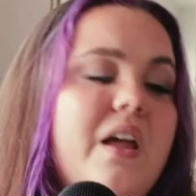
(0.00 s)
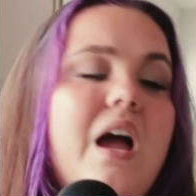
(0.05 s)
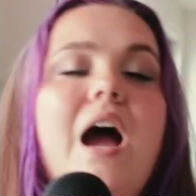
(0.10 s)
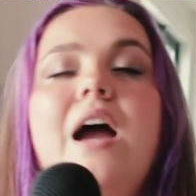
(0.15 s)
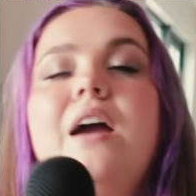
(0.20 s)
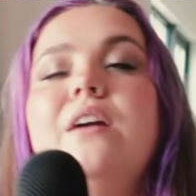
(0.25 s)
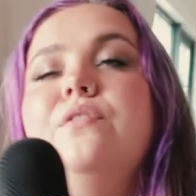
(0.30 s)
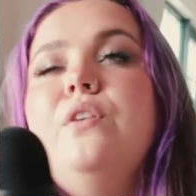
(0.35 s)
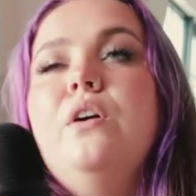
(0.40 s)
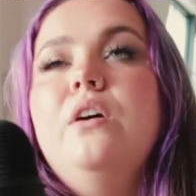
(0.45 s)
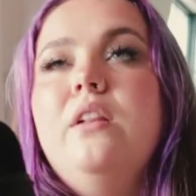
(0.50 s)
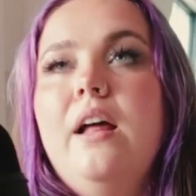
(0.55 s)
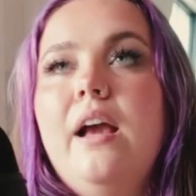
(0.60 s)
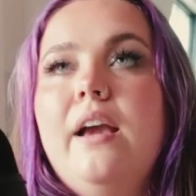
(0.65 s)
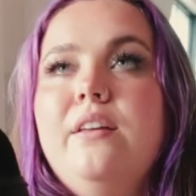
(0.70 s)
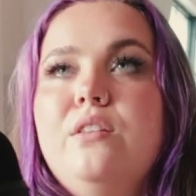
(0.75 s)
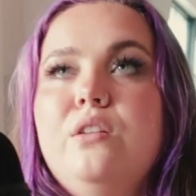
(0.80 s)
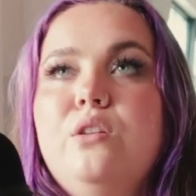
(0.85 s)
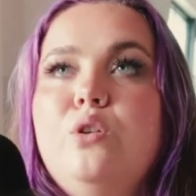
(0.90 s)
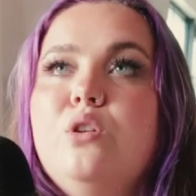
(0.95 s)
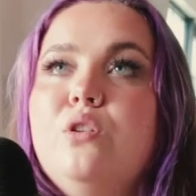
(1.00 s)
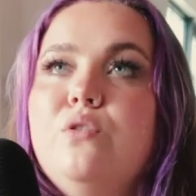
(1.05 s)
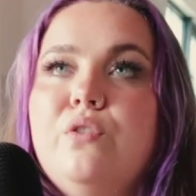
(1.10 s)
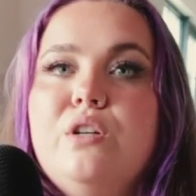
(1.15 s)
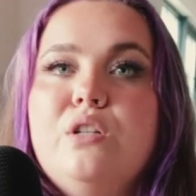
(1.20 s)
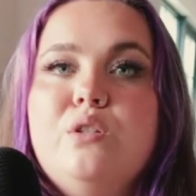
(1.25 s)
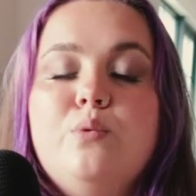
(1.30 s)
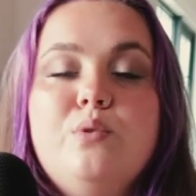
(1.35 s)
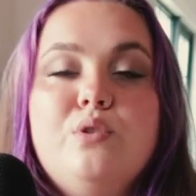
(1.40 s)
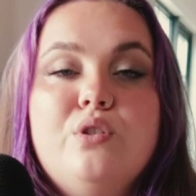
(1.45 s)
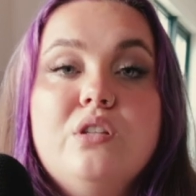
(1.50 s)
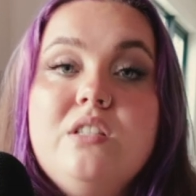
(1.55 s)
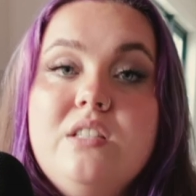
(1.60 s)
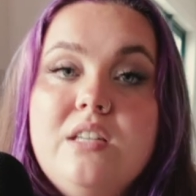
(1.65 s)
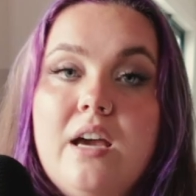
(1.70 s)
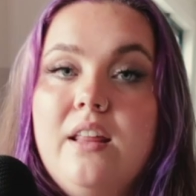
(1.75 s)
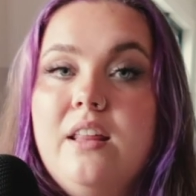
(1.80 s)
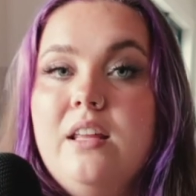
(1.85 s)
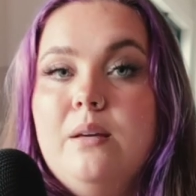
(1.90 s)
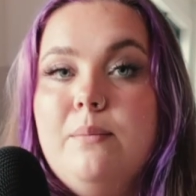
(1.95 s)
I felt like the universe was just
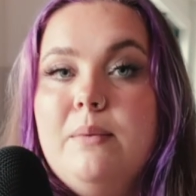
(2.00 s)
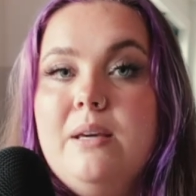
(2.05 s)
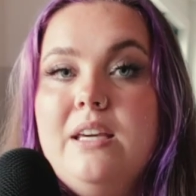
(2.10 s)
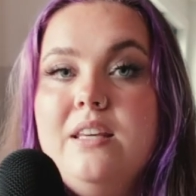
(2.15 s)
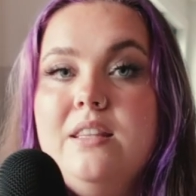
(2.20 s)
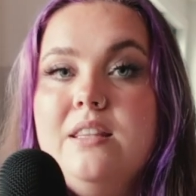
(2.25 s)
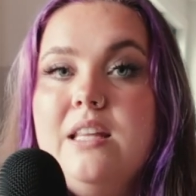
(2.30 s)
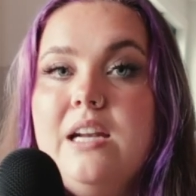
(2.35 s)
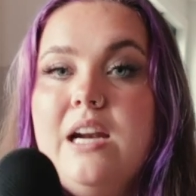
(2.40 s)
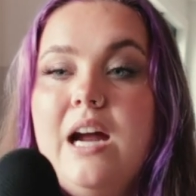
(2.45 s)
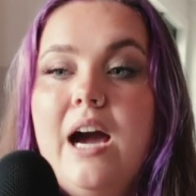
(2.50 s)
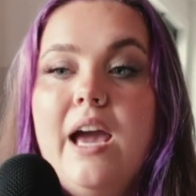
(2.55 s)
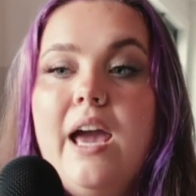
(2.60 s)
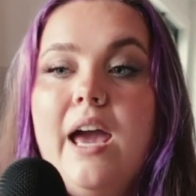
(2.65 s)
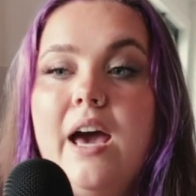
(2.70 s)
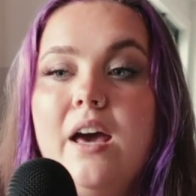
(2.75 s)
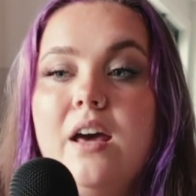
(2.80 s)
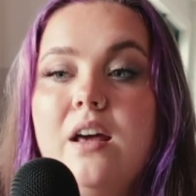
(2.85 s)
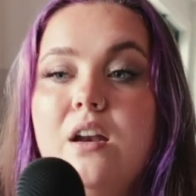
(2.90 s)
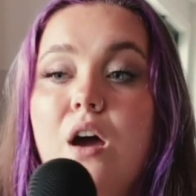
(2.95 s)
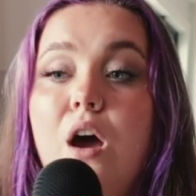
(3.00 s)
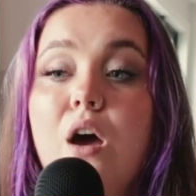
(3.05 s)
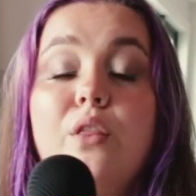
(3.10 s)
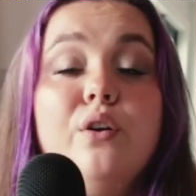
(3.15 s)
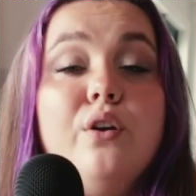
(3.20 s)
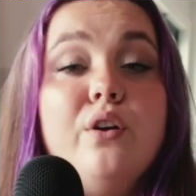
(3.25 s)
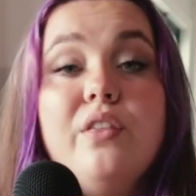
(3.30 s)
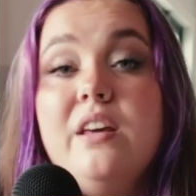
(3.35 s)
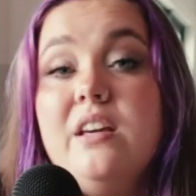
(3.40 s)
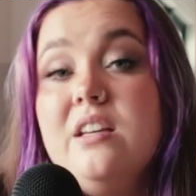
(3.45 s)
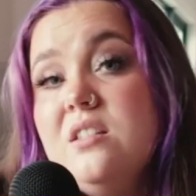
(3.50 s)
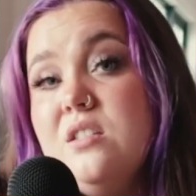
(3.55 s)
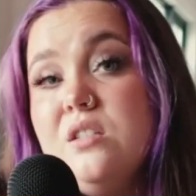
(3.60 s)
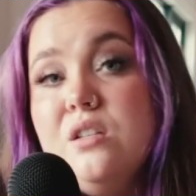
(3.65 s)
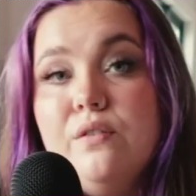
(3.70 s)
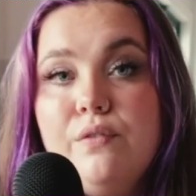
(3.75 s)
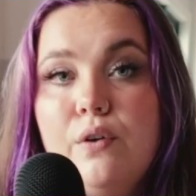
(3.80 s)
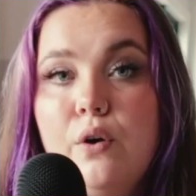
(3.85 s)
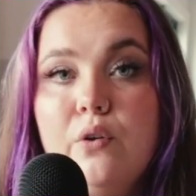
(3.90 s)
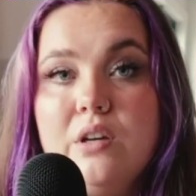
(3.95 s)
telling me that I had other things
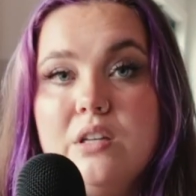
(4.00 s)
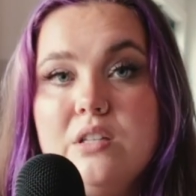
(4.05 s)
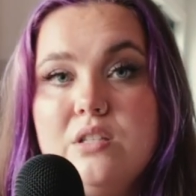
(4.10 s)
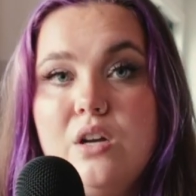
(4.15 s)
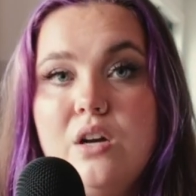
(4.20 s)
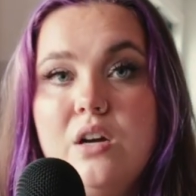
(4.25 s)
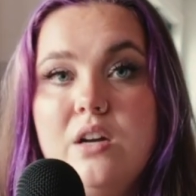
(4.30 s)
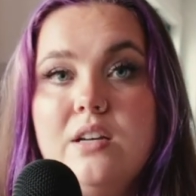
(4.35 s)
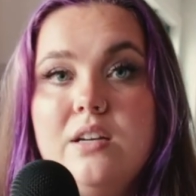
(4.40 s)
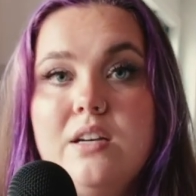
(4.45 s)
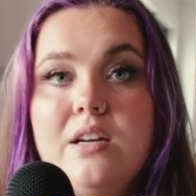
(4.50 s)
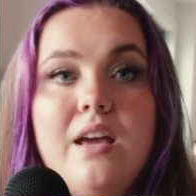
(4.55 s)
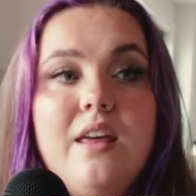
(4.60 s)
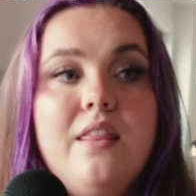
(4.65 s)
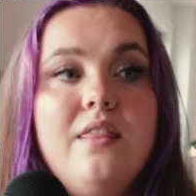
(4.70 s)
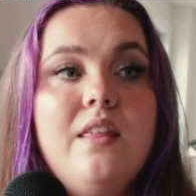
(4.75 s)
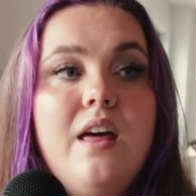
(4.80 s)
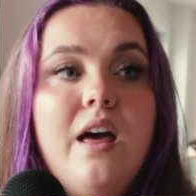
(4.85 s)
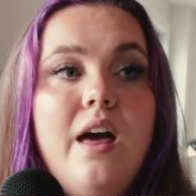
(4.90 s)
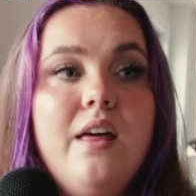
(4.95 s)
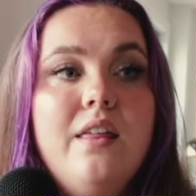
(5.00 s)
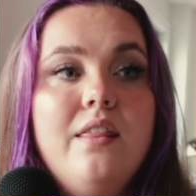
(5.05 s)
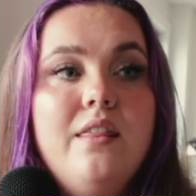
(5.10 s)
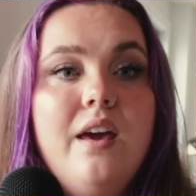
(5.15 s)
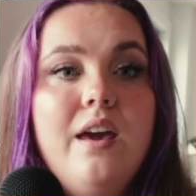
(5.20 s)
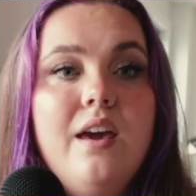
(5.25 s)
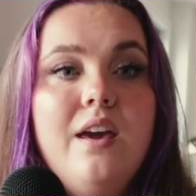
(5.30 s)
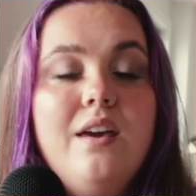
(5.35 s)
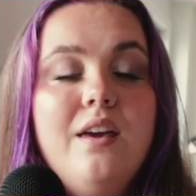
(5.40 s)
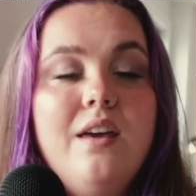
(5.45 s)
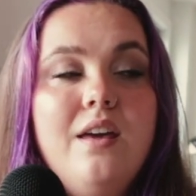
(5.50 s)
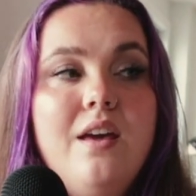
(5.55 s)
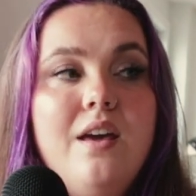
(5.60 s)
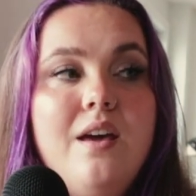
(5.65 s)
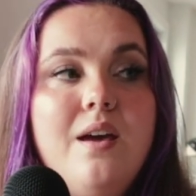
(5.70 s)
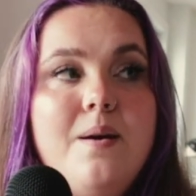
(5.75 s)
to focus on, and that like